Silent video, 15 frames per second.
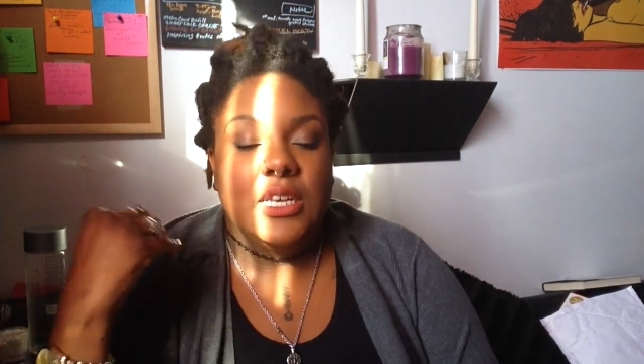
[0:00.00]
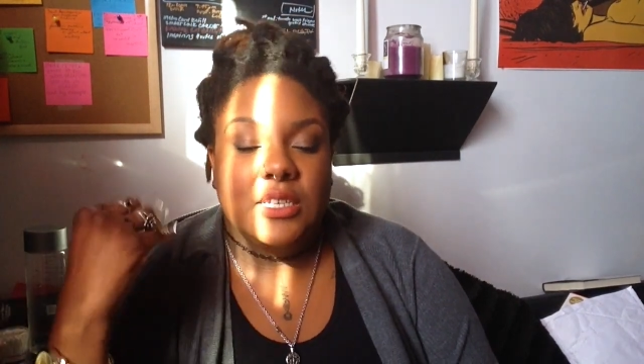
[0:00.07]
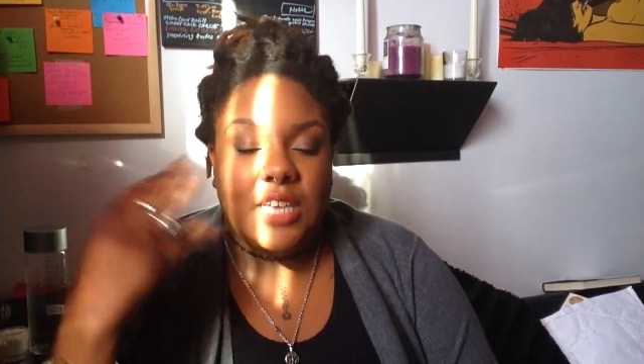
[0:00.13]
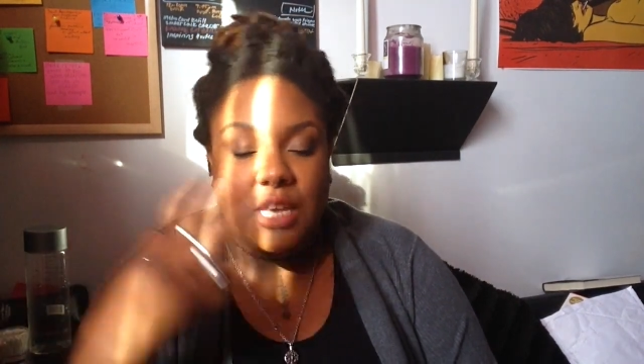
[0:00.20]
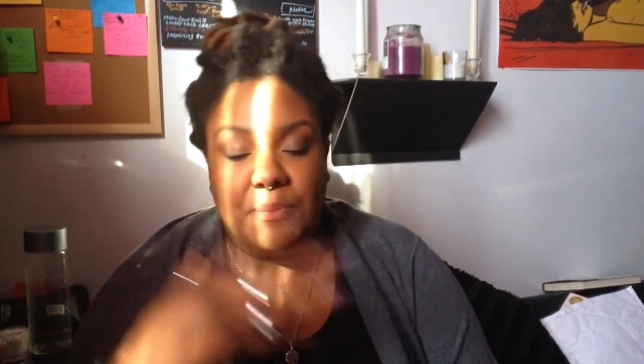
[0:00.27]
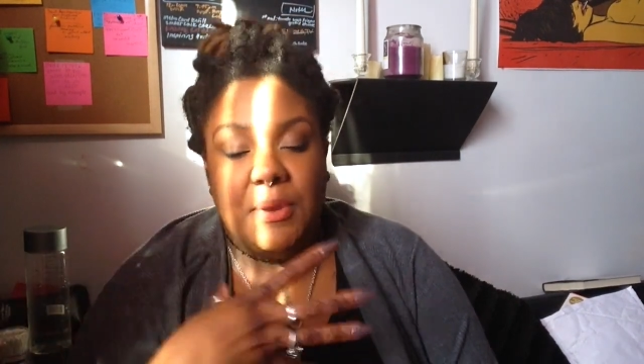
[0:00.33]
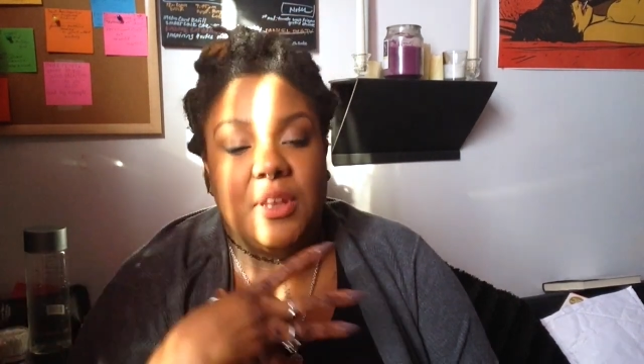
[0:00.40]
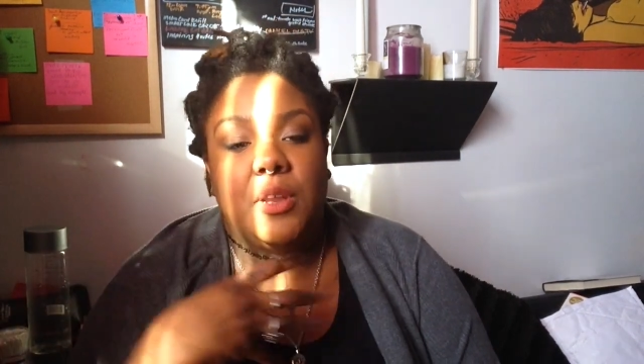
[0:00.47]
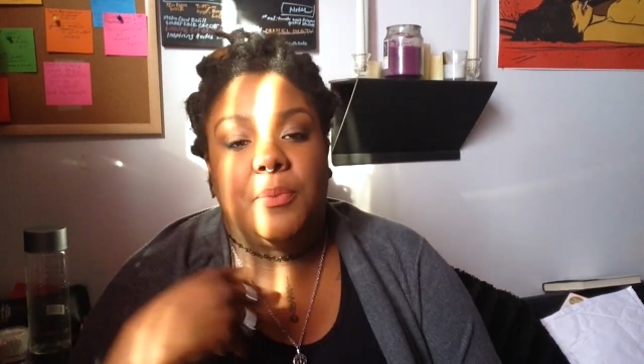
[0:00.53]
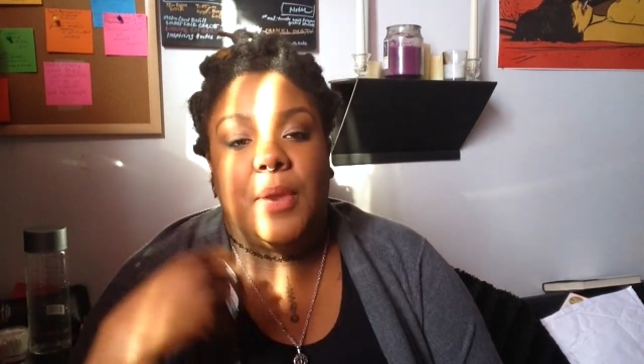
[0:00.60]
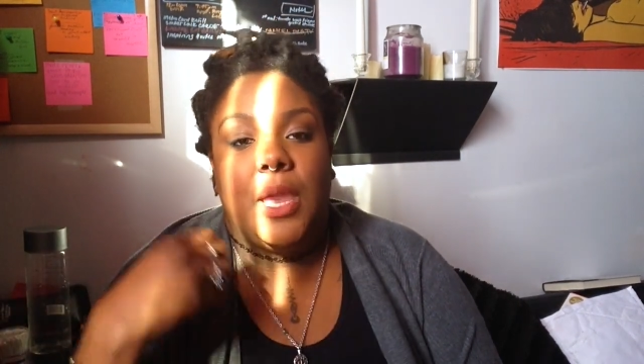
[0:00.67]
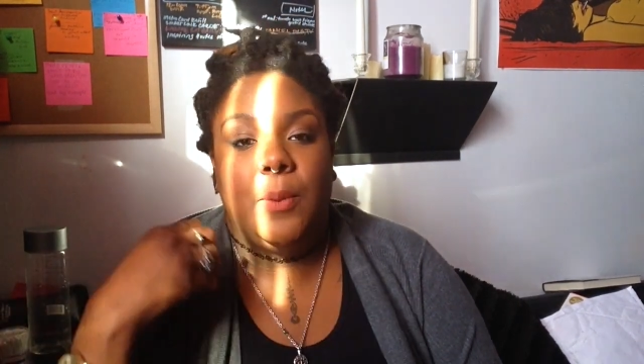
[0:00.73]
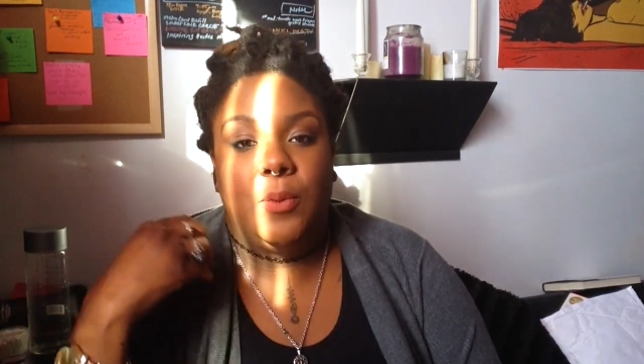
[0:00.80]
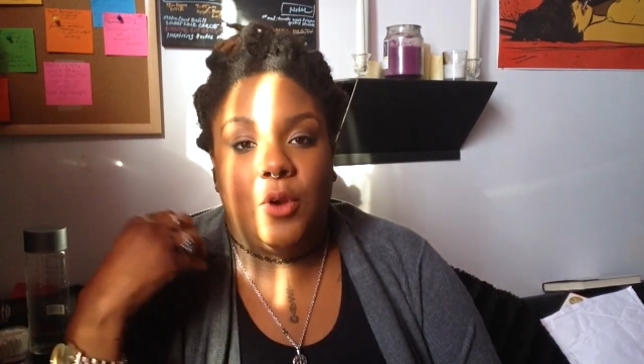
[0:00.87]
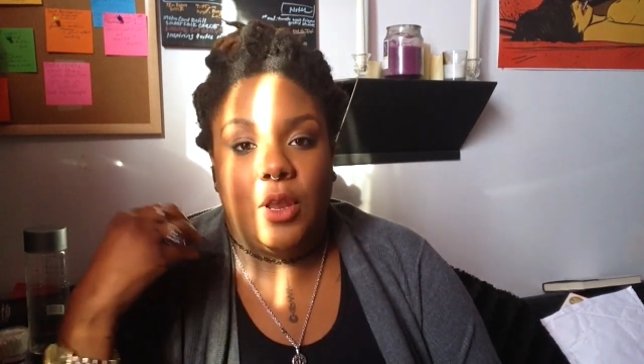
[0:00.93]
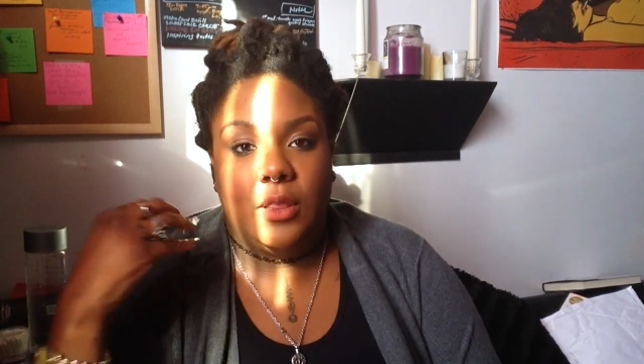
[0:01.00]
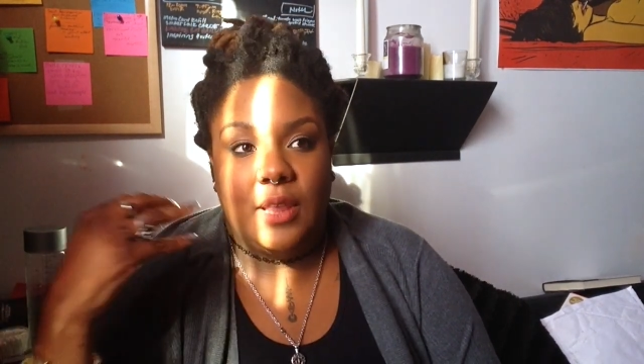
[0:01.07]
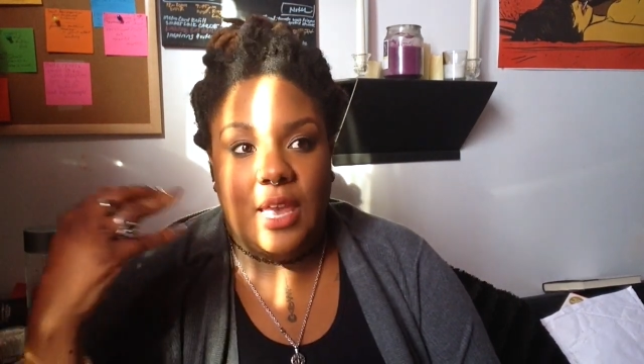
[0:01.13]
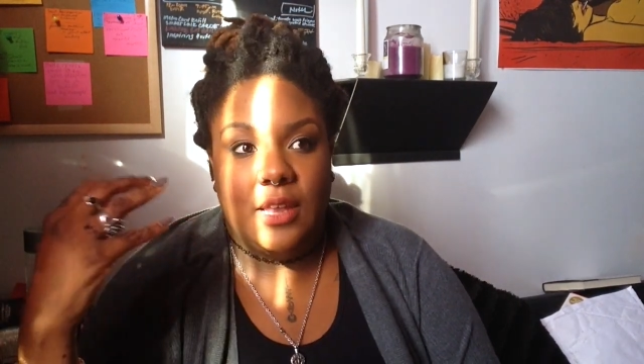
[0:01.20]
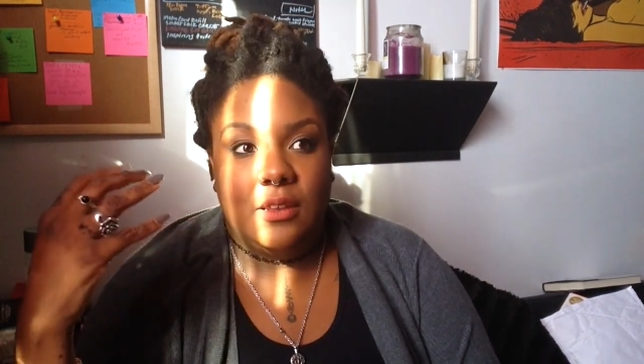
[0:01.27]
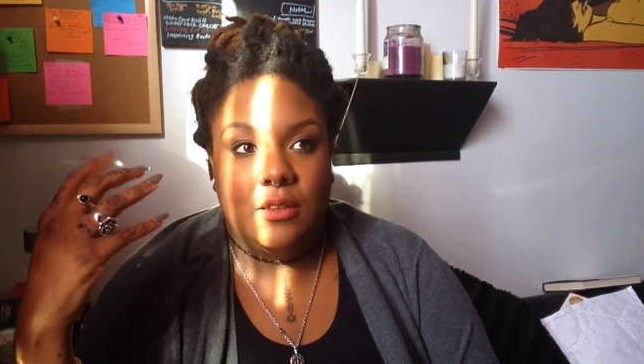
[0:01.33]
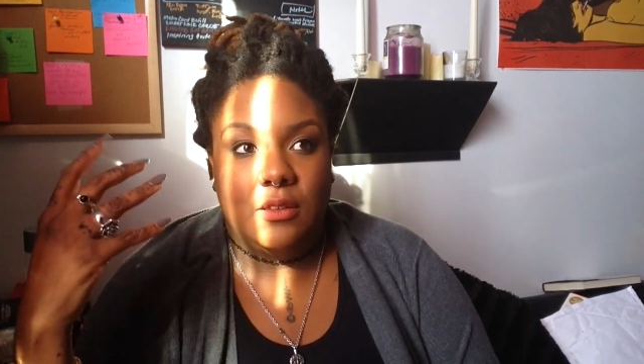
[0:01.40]
take pen to paper and
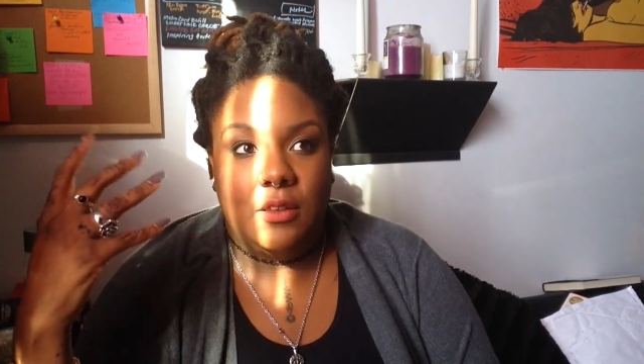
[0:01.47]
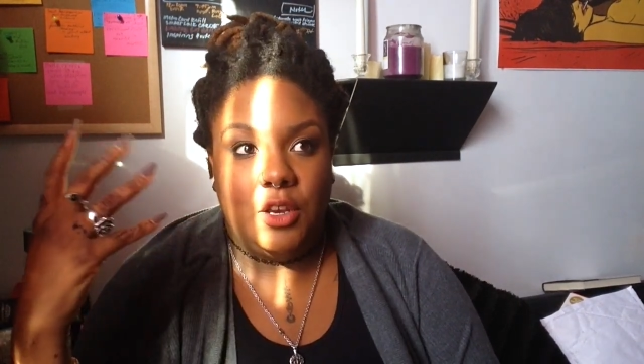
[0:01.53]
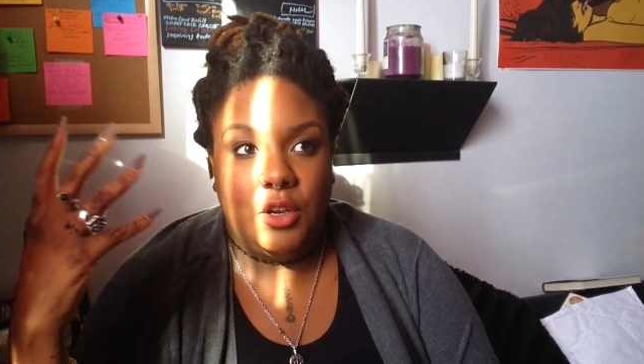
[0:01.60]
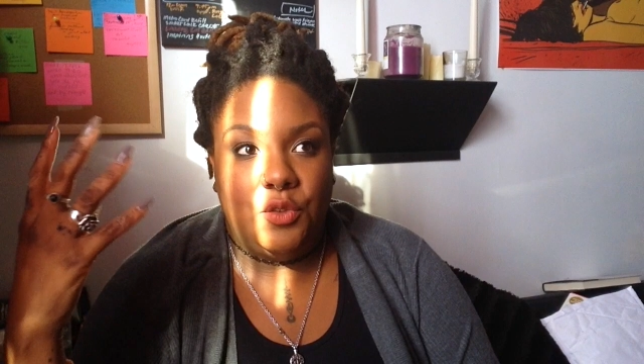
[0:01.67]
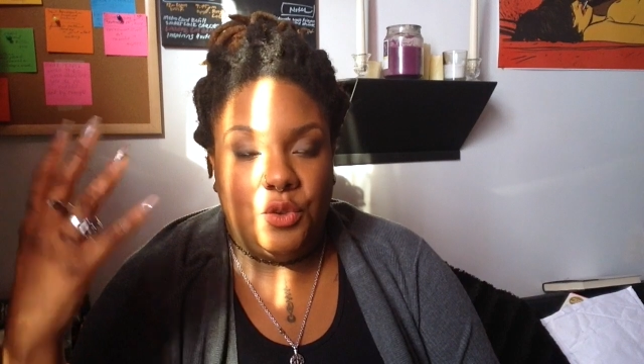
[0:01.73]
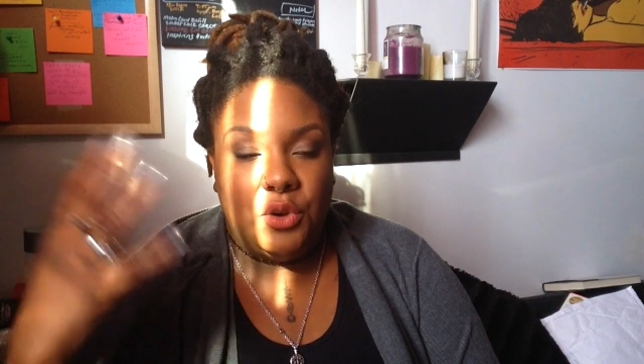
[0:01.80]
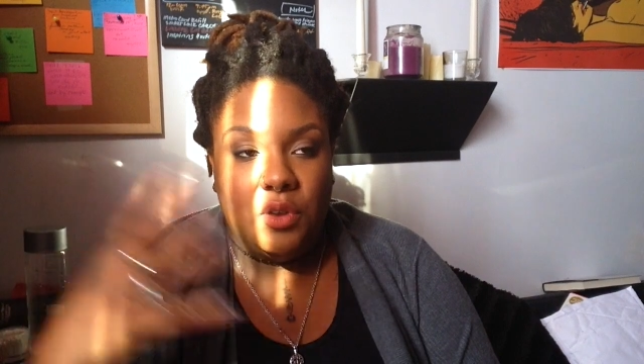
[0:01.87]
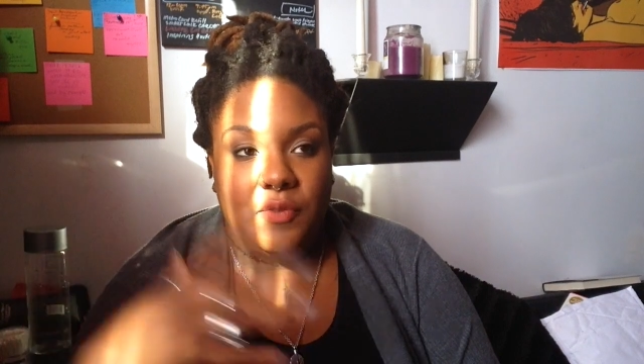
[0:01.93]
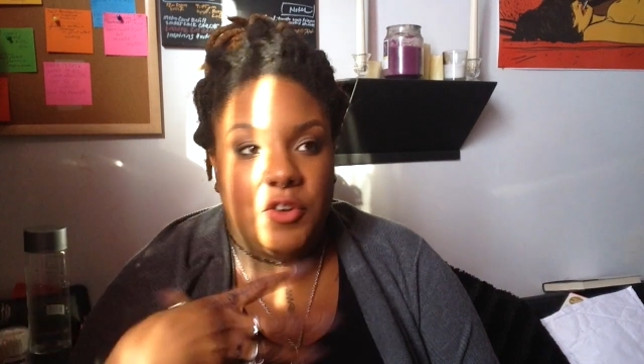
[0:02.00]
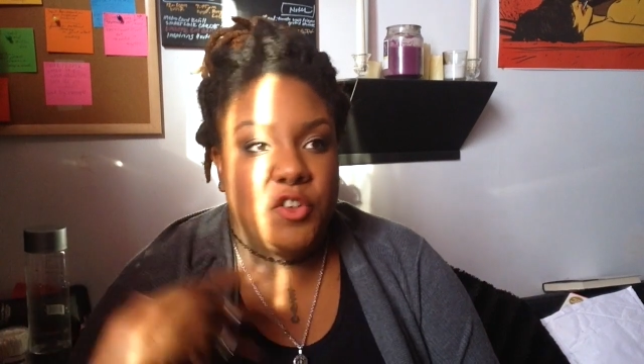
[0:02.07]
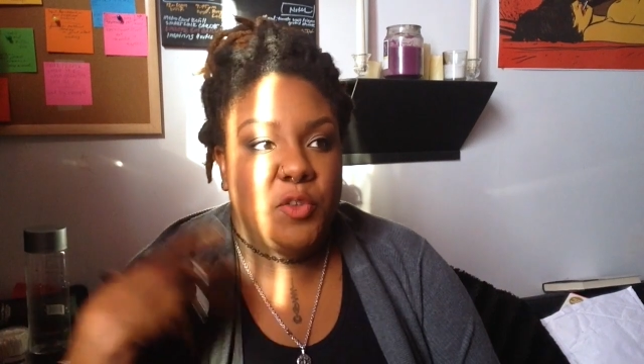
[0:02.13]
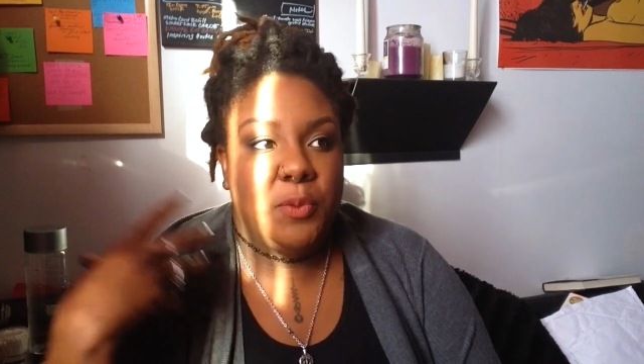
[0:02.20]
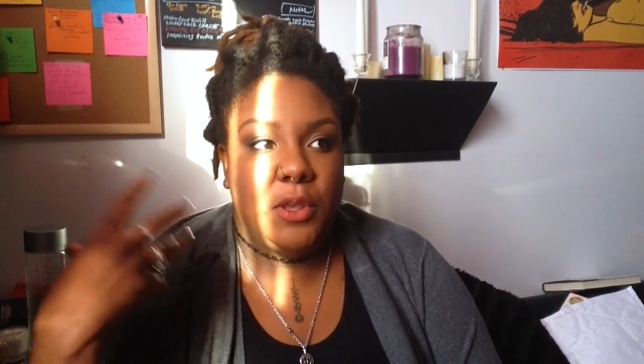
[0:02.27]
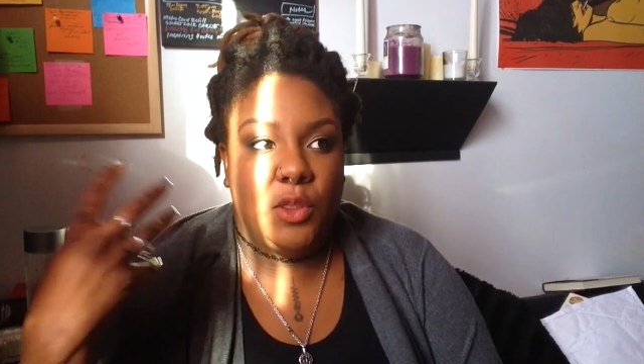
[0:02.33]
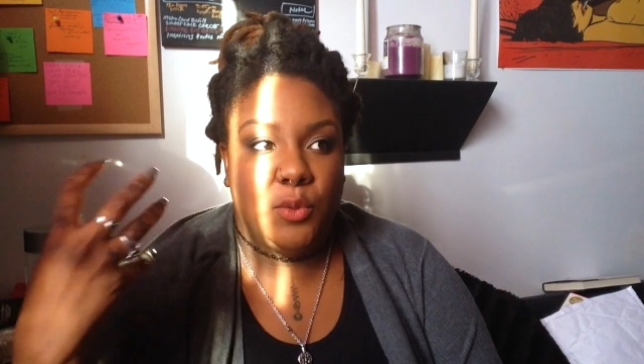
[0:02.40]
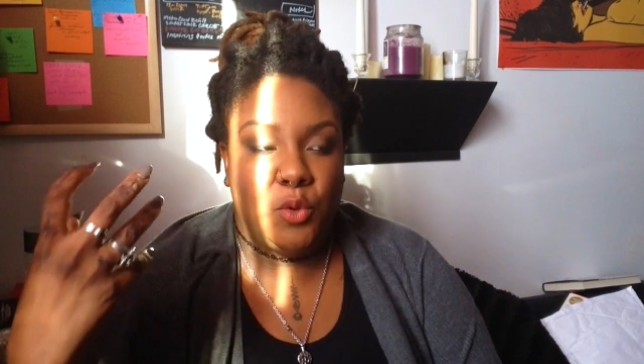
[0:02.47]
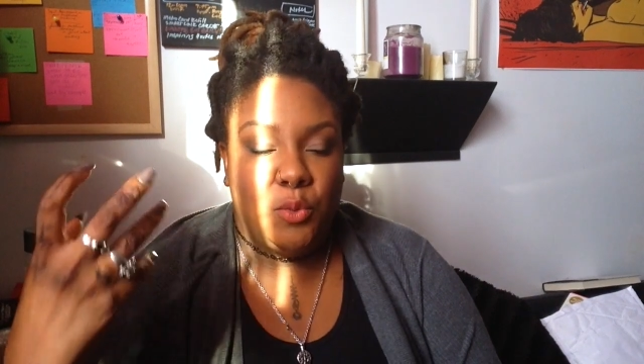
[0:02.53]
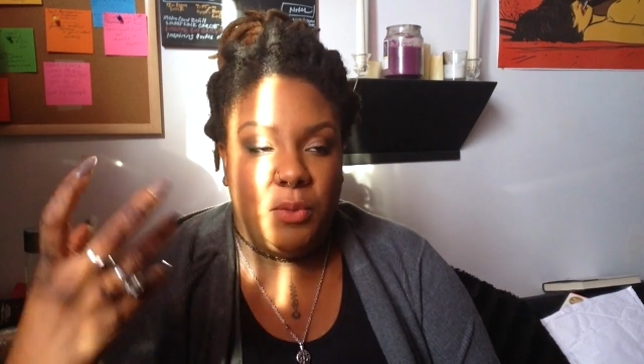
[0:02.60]
let the universe speak through